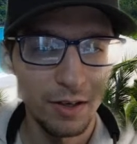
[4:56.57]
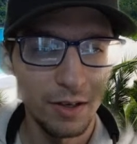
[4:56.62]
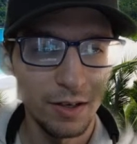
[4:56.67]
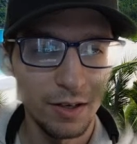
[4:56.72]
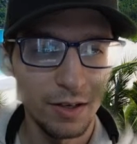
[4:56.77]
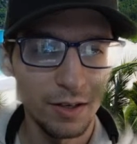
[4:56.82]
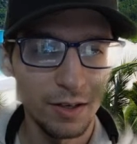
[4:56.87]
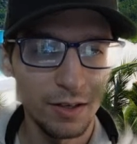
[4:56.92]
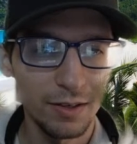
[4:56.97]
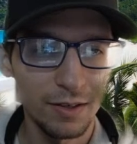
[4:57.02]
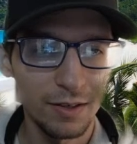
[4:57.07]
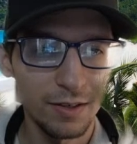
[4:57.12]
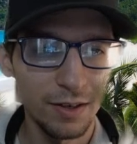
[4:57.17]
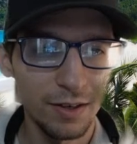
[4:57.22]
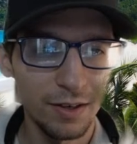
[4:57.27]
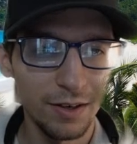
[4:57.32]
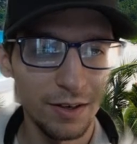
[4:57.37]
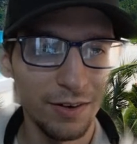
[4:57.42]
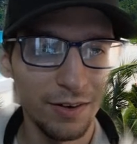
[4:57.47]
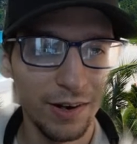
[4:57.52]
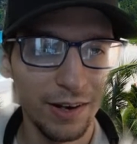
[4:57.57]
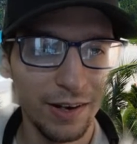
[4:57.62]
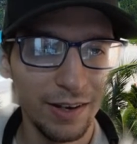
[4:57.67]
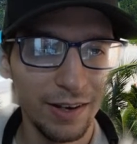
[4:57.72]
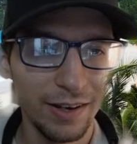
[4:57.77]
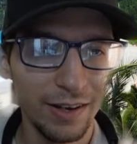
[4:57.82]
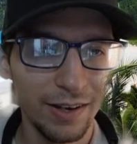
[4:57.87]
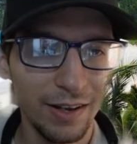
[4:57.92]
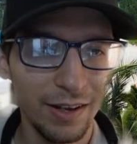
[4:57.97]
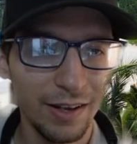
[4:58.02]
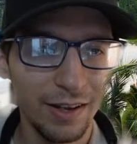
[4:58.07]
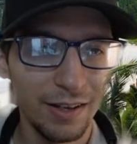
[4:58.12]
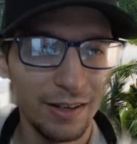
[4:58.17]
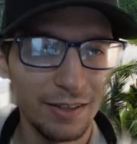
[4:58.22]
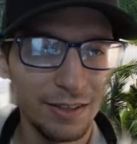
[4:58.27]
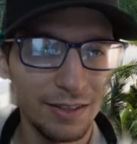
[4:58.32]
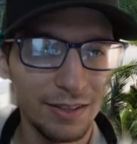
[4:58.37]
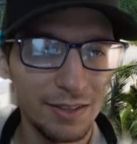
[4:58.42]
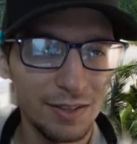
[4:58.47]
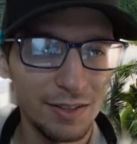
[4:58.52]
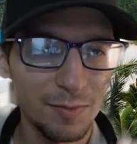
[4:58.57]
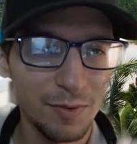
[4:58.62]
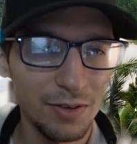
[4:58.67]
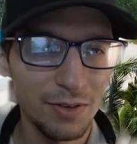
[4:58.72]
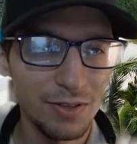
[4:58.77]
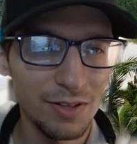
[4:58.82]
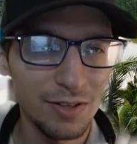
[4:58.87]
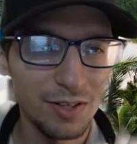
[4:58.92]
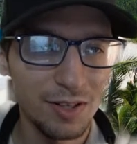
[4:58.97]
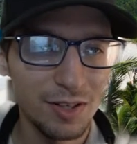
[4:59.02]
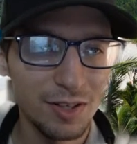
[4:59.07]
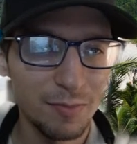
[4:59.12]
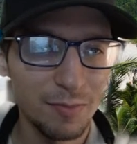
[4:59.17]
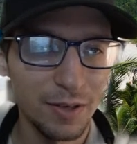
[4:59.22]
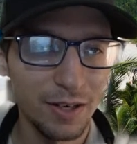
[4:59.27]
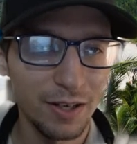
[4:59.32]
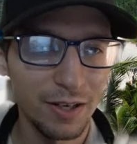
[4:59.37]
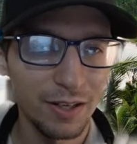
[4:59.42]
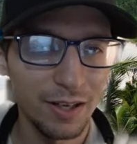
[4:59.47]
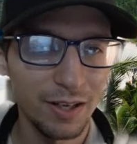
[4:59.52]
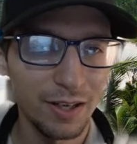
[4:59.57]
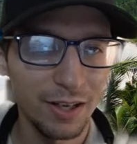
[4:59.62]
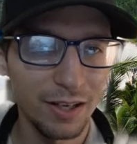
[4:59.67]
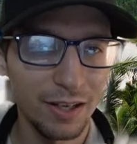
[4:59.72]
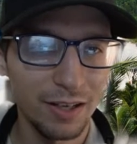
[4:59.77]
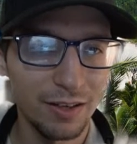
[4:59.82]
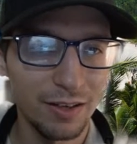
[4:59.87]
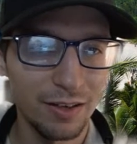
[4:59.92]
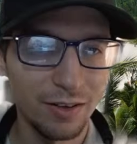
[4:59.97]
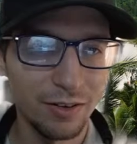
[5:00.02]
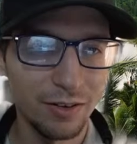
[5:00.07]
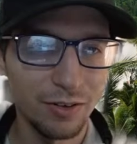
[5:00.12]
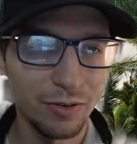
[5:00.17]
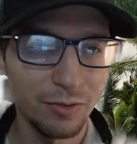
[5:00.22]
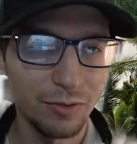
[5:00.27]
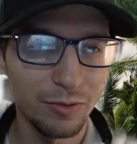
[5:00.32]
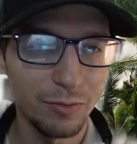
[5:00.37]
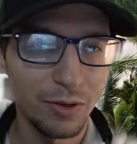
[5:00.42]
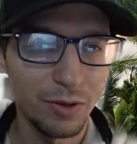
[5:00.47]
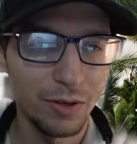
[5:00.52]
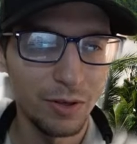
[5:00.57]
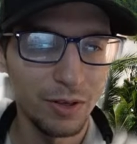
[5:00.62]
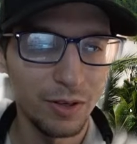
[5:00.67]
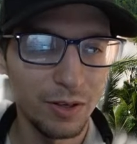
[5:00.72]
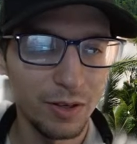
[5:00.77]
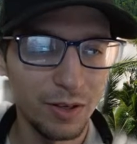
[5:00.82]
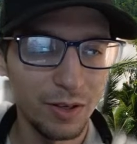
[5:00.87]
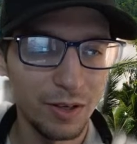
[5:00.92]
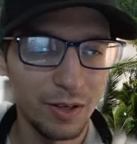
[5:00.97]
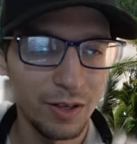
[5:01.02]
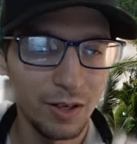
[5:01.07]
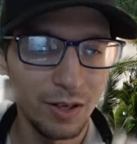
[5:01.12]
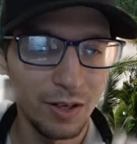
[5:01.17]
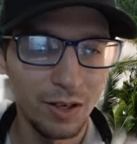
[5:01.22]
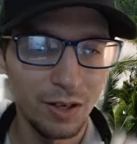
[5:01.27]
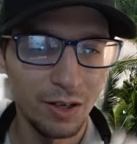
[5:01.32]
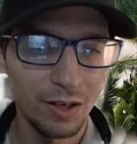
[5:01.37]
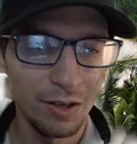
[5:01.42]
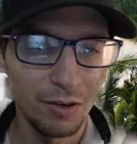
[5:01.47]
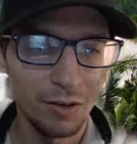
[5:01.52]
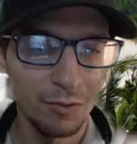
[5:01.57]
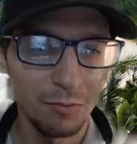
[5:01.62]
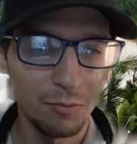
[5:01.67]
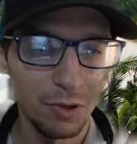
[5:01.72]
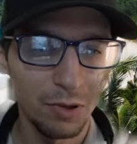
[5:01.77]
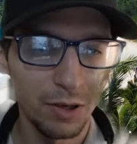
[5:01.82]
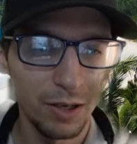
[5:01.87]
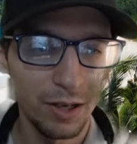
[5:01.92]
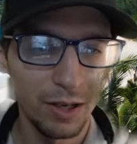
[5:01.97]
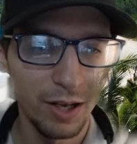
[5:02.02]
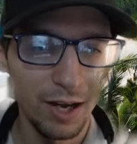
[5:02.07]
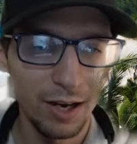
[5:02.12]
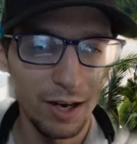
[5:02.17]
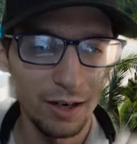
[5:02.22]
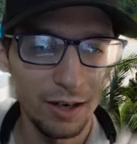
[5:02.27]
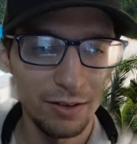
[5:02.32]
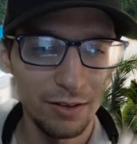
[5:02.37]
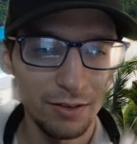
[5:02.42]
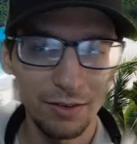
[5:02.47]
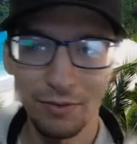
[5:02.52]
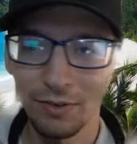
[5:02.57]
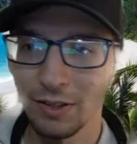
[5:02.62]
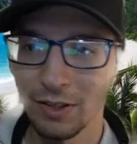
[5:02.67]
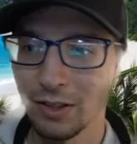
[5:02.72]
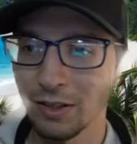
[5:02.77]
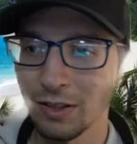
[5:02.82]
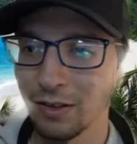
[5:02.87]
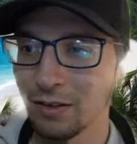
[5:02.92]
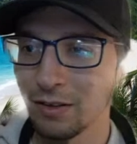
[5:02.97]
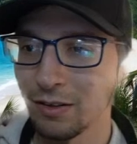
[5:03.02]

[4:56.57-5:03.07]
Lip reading: So it's supposed to spin it like a cube, but I don't even.